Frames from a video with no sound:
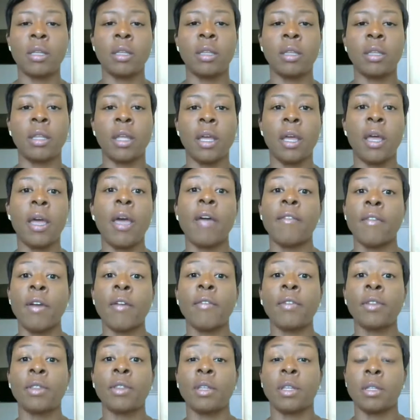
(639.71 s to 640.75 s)
that have
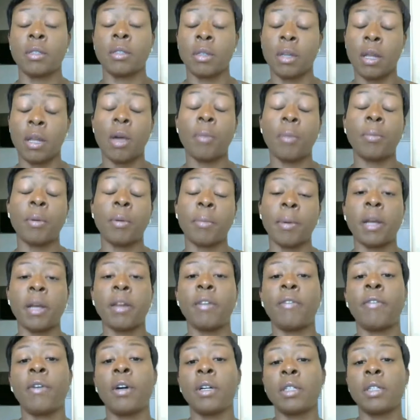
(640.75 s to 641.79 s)
everything that's going to help your body
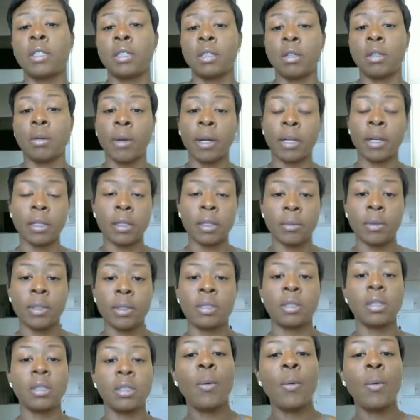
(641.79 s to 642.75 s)
function correctly, which